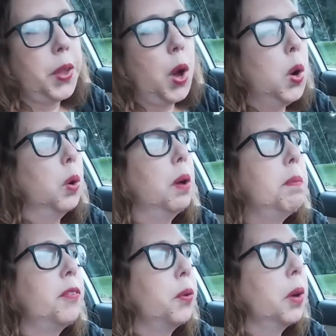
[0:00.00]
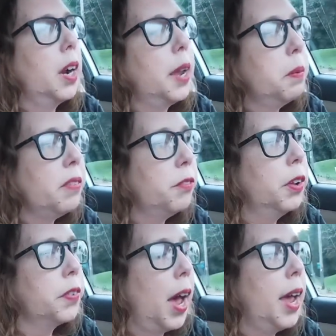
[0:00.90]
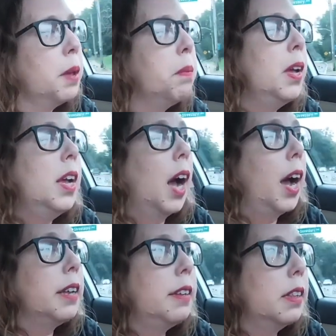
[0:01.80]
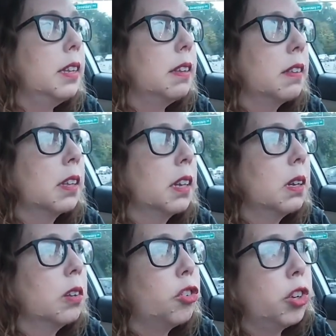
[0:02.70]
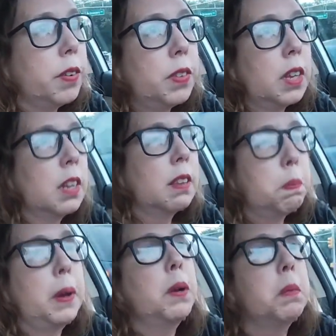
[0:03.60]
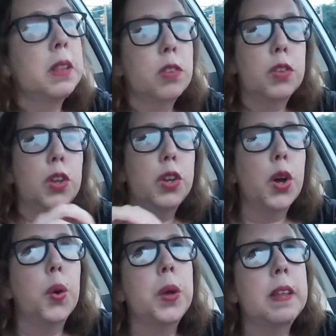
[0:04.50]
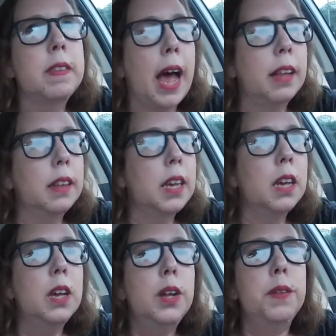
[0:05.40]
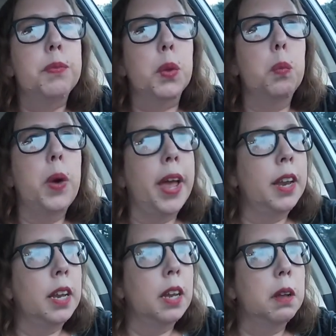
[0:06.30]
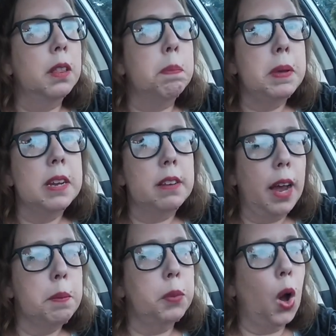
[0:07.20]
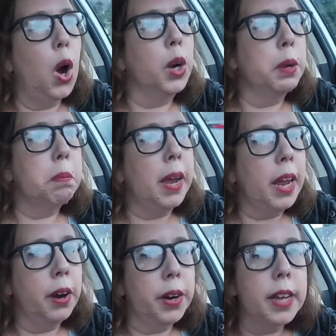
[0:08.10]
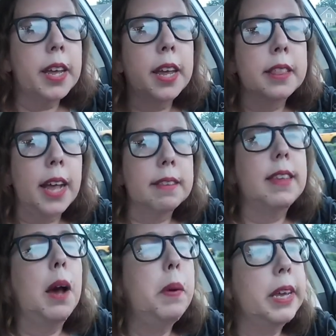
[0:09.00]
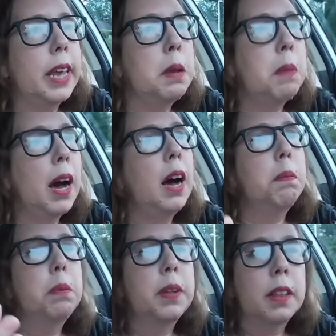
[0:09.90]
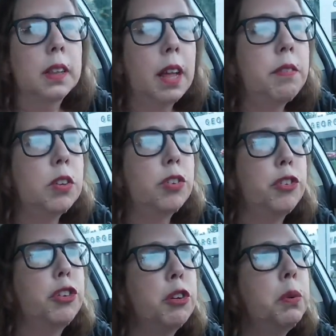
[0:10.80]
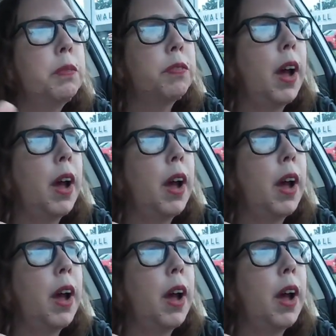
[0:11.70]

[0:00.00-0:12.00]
So before I went full time, I did these little shifts and experiments to know exactly when the peak times are in my area and that's how I came up with 11 to 2 and